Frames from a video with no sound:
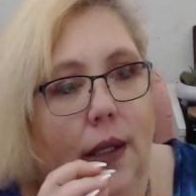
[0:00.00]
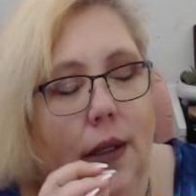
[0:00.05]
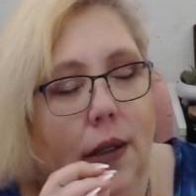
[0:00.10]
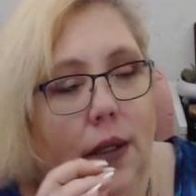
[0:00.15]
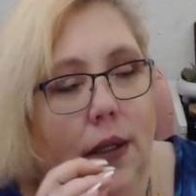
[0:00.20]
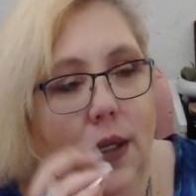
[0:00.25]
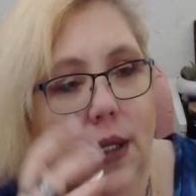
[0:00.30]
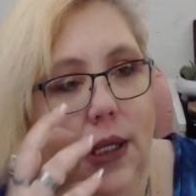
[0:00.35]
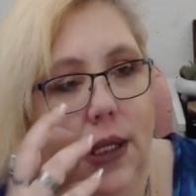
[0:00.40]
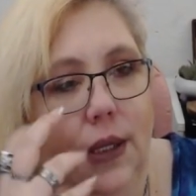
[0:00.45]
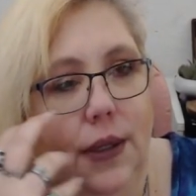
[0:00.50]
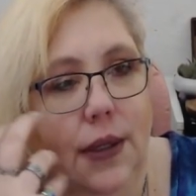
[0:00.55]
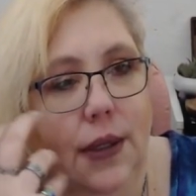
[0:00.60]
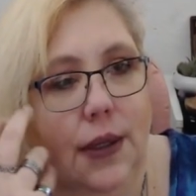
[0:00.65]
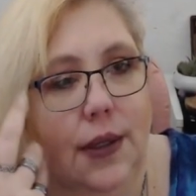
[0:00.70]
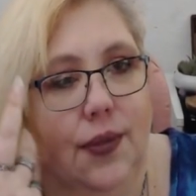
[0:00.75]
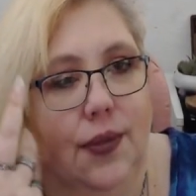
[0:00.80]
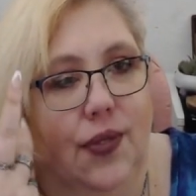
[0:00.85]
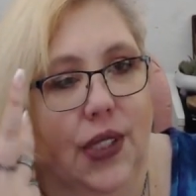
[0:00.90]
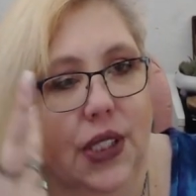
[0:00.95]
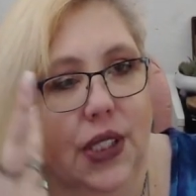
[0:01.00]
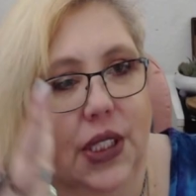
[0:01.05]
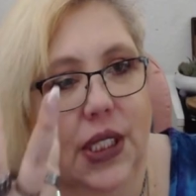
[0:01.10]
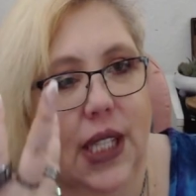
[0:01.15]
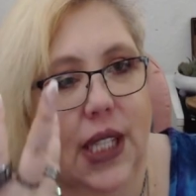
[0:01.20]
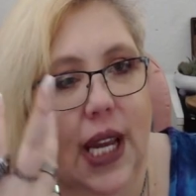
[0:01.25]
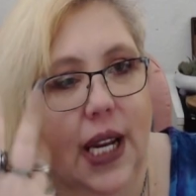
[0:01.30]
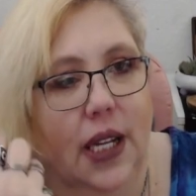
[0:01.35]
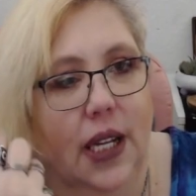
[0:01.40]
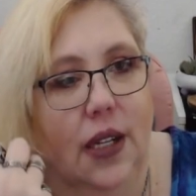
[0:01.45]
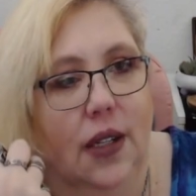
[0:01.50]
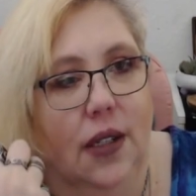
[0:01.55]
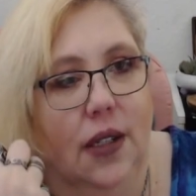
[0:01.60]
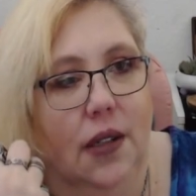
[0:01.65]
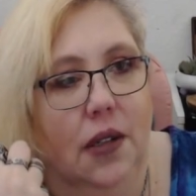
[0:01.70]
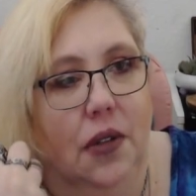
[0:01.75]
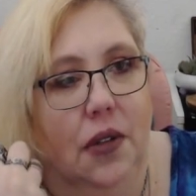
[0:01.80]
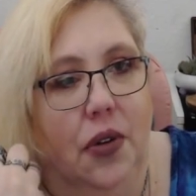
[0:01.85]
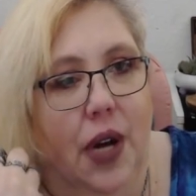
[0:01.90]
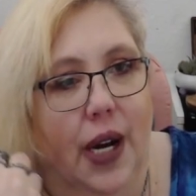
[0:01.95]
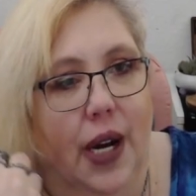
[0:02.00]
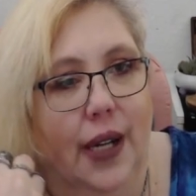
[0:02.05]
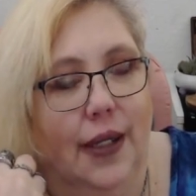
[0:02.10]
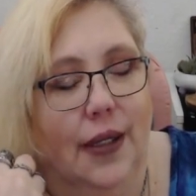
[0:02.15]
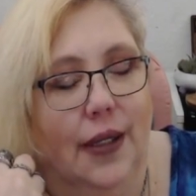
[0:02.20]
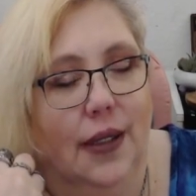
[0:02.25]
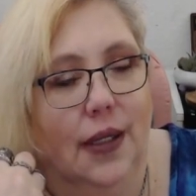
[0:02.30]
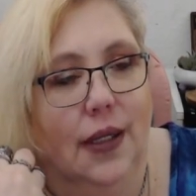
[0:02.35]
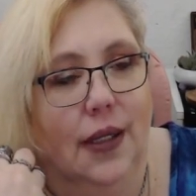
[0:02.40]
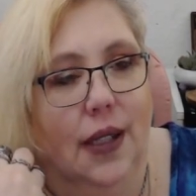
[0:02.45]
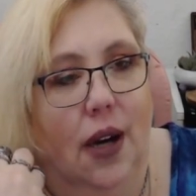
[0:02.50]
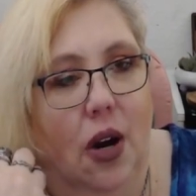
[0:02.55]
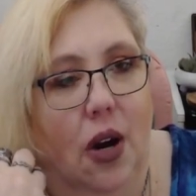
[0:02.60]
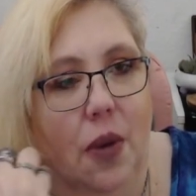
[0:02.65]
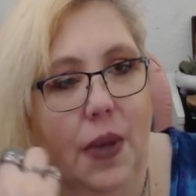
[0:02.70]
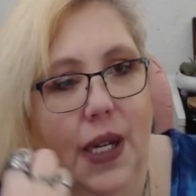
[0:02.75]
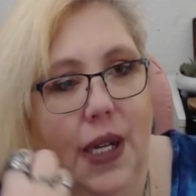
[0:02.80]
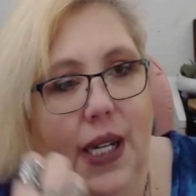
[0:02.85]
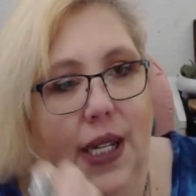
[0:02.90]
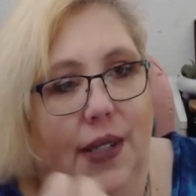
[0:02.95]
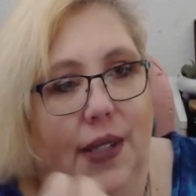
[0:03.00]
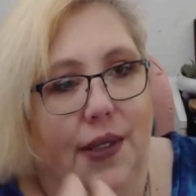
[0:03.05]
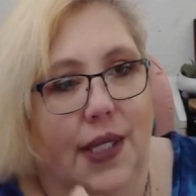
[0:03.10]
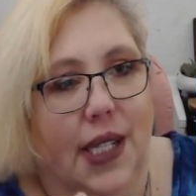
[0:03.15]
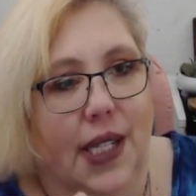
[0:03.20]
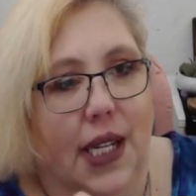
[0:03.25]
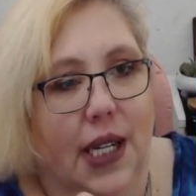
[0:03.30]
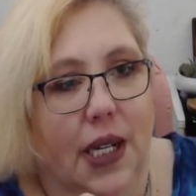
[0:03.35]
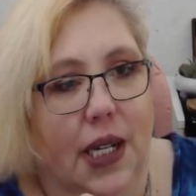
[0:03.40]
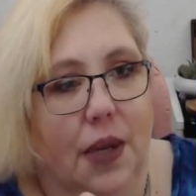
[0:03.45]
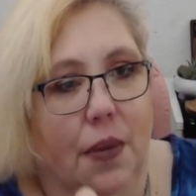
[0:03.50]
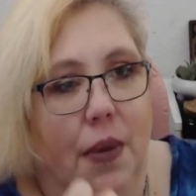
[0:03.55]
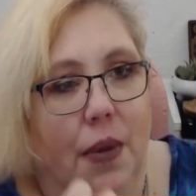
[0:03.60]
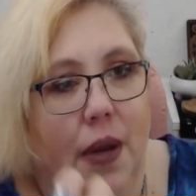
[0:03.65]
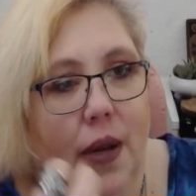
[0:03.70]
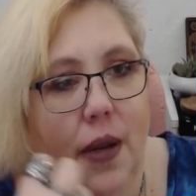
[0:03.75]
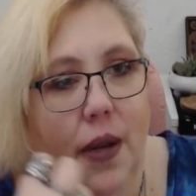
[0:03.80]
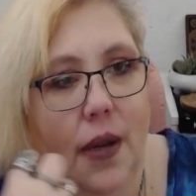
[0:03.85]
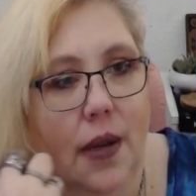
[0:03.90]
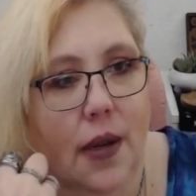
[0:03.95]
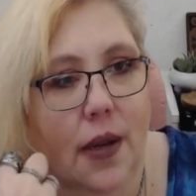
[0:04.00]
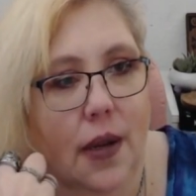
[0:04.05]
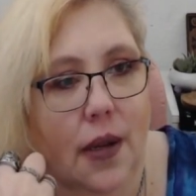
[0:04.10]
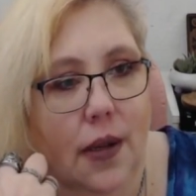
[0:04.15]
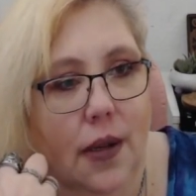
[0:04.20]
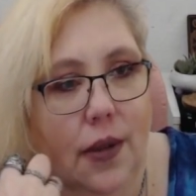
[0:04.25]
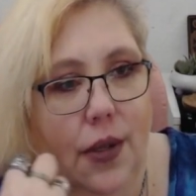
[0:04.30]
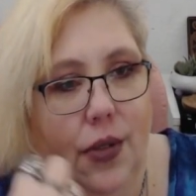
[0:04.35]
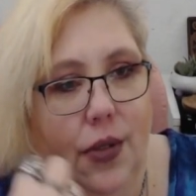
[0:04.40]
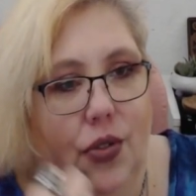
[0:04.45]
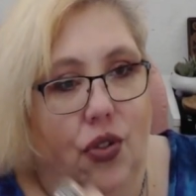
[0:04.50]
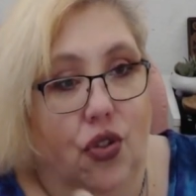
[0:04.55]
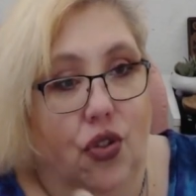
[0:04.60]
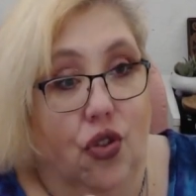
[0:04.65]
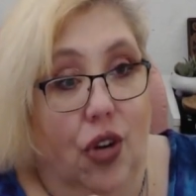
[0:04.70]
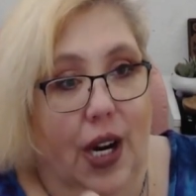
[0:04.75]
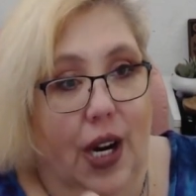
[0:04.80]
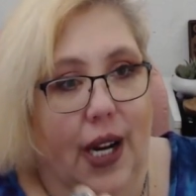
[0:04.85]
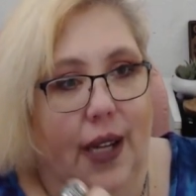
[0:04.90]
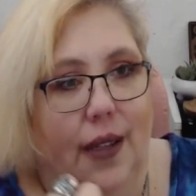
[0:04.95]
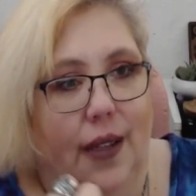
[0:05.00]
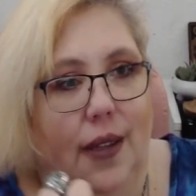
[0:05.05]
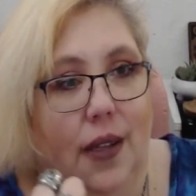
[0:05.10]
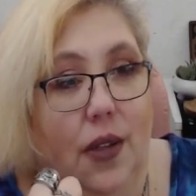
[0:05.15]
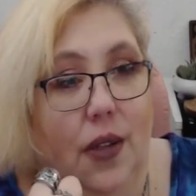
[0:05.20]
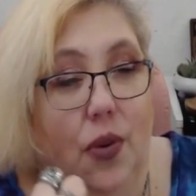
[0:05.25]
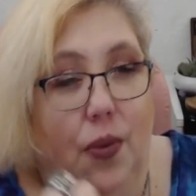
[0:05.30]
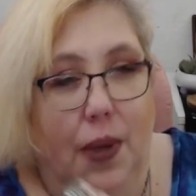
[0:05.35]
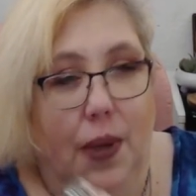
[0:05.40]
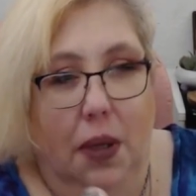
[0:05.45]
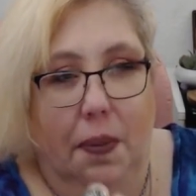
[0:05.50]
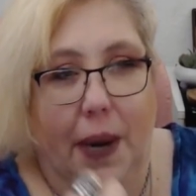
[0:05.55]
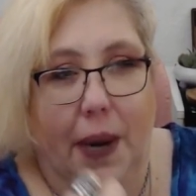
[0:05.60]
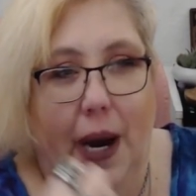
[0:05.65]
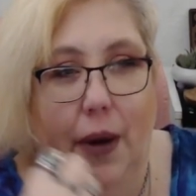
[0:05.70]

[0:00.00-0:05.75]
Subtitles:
He feels like you guys, Army gives him the strength and the willpower